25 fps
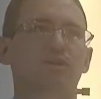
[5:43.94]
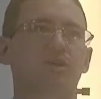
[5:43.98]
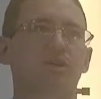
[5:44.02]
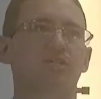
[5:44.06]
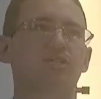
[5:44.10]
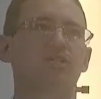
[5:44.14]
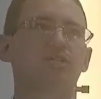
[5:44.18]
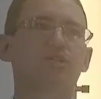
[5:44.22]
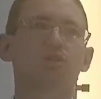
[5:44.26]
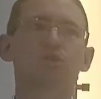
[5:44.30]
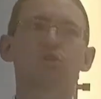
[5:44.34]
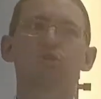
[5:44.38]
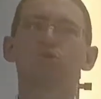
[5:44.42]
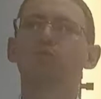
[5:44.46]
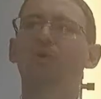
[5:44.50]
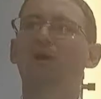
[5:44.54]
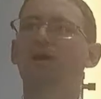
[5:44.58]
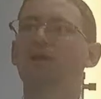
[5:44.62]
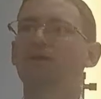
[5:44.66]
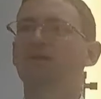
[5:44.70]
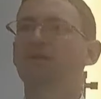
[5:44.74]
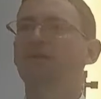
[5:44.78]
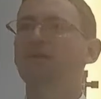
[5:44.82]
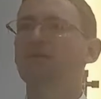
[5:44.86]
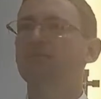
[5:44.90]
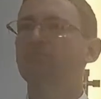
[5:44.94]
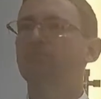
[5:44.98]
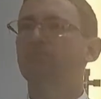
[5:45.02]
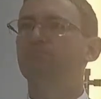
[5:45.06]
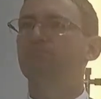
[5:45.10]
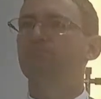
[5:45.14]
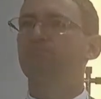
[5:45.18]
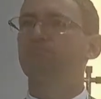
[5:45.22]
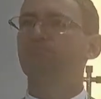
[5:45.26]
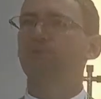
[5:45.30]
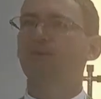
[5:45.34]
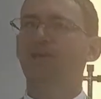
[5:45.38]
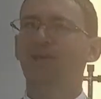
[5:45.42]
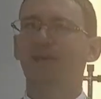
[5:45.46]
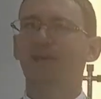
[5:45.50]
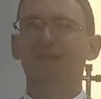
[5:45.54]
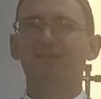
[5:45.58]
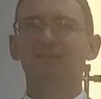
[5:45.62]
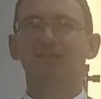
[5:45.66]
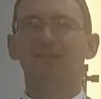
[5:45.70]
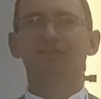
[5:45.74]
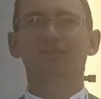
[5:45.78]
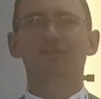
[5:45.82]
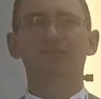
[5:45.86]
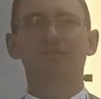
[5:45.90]
it's a good way to keep
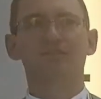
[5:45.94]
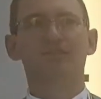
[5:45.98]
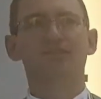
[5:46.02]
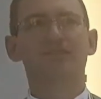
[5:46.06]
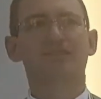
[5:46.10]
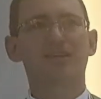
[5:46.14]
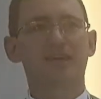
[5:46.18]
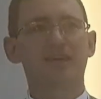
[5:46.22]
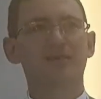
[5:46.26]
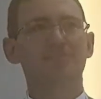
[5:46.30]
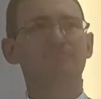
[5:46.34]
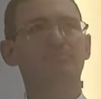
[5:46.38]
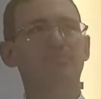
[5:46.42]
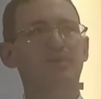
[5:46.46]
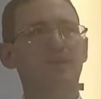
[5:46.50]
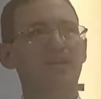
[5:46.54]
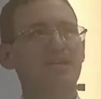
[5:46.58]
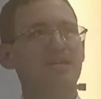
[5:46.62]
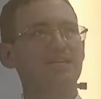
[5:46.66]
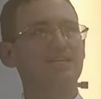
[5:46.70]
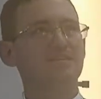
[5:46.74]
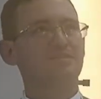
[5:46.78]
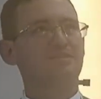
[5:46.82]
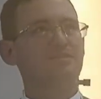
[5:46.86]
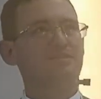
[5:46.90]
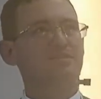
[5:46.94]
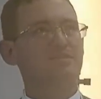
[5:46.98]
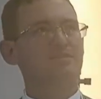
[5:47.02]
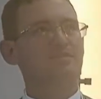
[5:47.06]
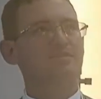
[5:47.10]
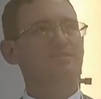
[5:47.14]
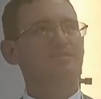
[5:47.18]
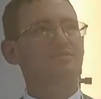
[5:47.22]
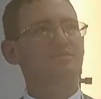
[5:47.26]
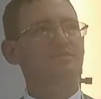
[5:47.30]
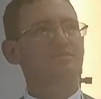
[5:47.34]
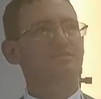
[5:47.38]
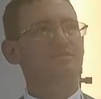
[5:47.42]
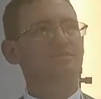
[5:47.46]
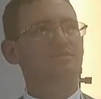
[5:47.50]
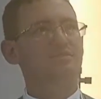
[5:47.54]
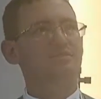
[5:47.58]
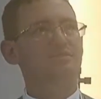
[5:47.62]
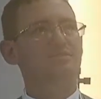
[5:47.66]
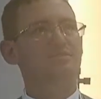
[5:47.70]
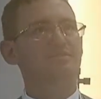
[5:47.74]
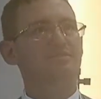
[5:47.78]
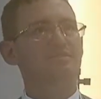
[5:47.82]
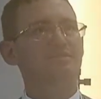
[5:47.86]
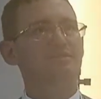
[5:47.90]
cattle in the same place.
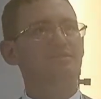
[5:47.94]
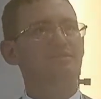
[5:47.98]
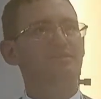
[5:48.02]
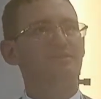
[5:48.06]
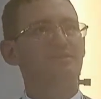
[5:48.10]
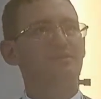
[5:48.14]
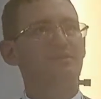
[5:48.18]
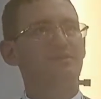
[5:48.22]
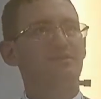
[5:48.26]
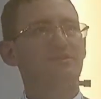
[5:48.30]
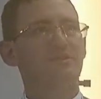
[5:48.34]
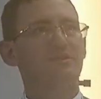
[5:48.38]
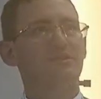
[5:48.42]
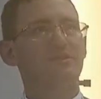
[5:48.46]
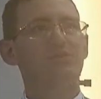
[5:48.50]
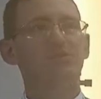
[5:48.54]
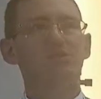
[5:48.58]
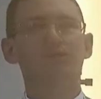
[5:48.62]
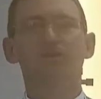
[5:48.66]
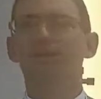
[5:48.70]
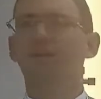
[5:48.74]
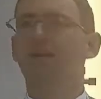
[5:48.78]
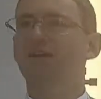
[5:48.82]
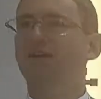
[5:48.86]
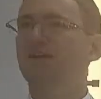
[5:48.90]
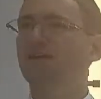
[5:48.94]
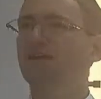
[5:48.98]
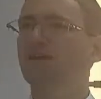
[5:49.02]
It's not like